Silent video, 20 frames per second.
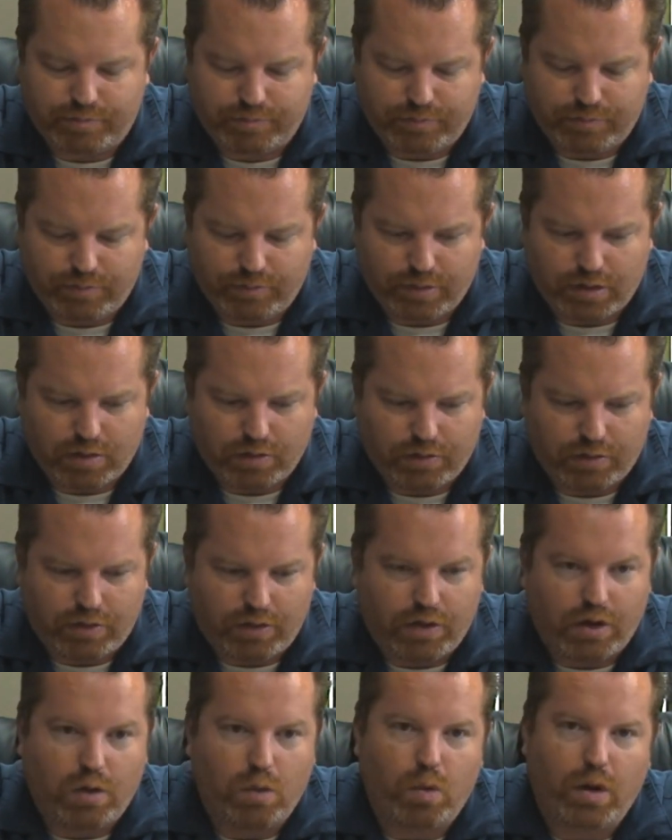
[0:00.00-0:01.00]

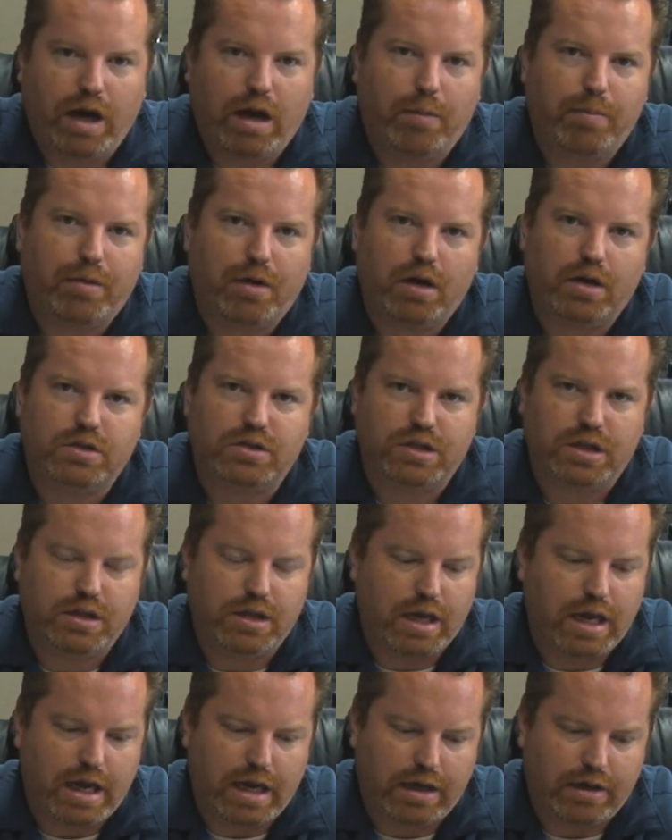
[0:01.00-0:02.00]
the wear parts in
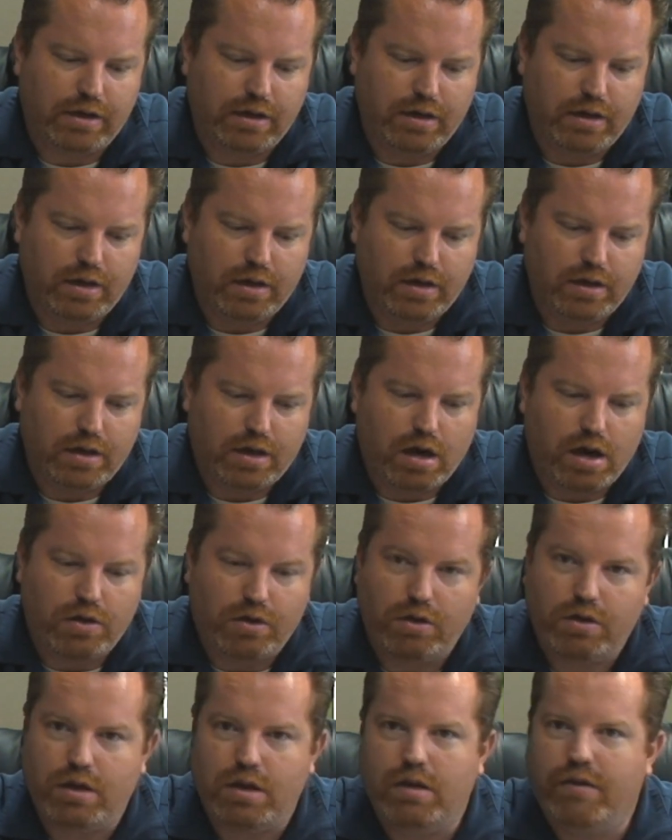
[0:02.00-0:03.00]
the head,
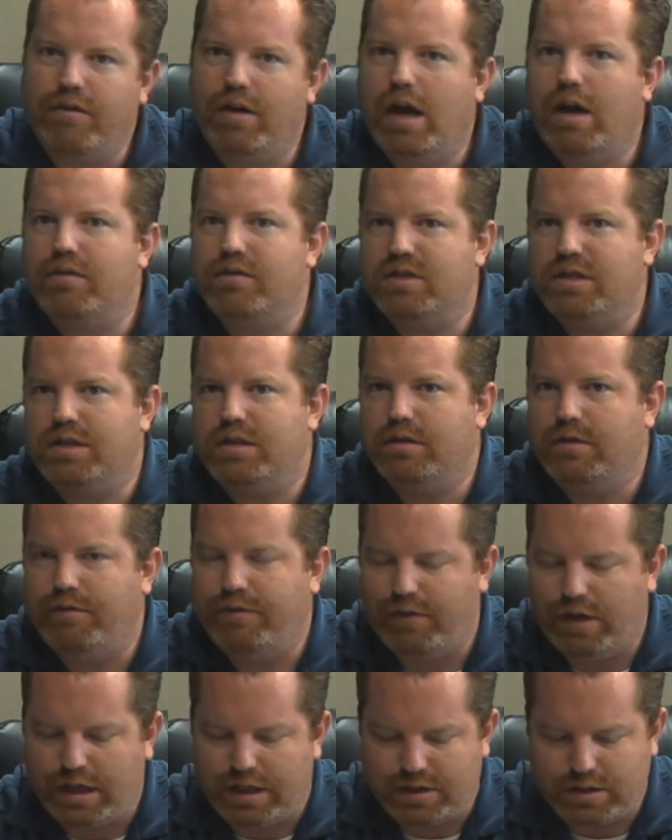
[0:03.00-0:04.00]
other than the valve
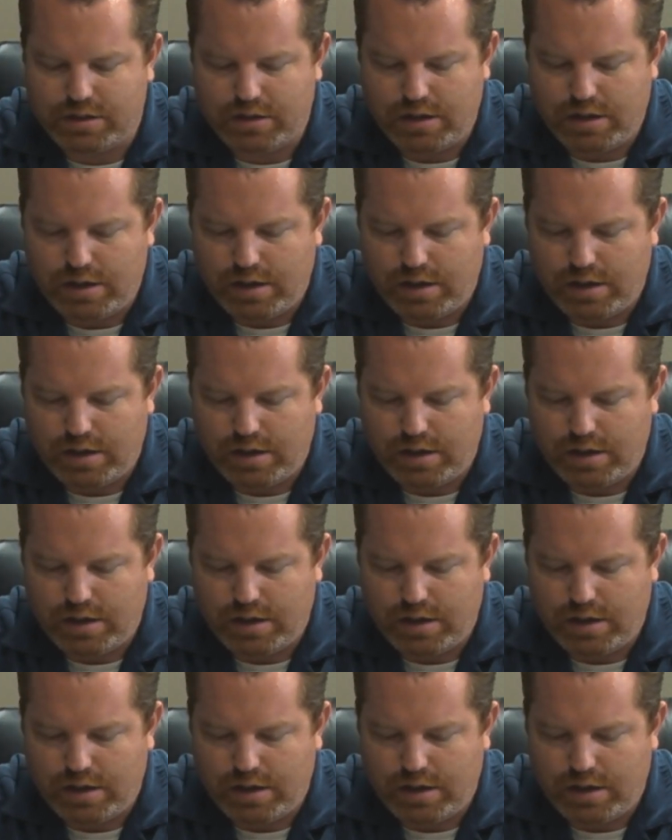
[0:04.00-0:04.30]
face.